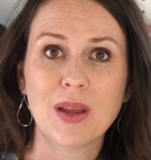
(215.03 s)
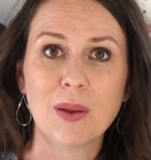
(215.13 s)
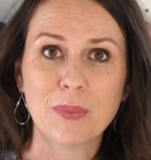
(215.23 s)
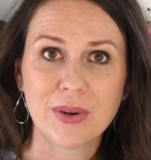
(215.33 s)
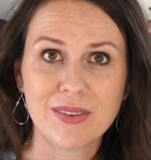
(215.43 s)

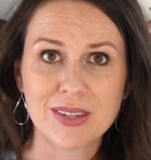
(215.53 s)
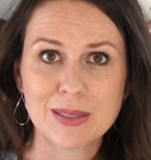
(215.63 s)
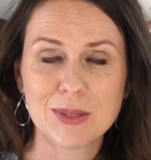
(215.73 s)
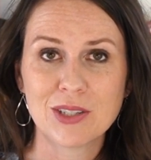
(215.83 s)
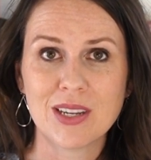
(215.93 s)
in
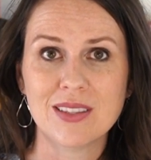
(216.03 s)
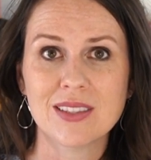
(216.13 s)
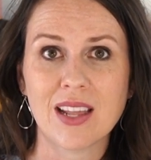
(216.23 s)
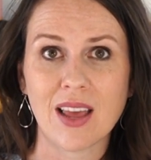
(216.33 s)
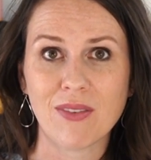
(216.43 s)
previous
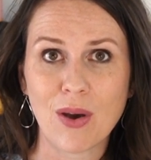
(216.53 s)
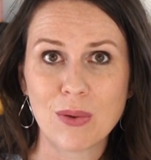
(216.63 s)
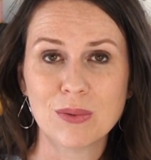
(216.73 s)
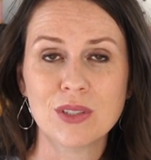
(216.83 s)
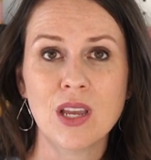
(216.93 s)
machines that I've
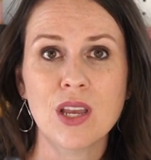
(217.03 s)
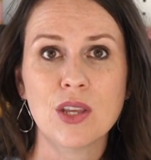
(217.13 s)
owned,